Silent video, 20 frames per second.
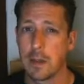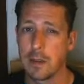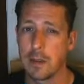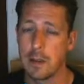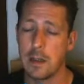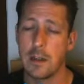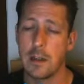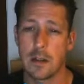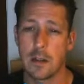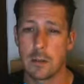
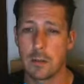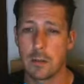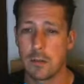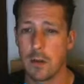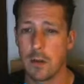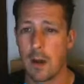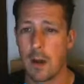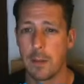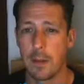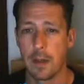consider
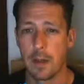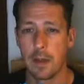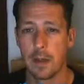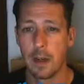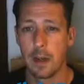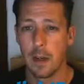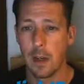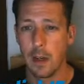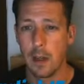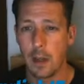
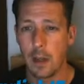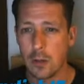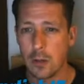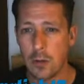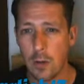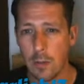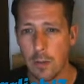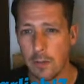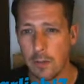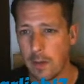subscribing,
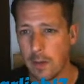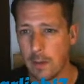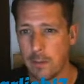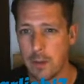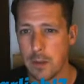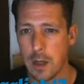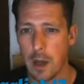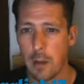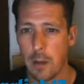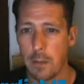drop a
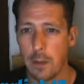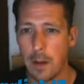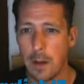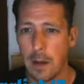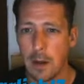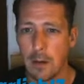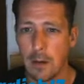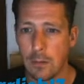thumbs up.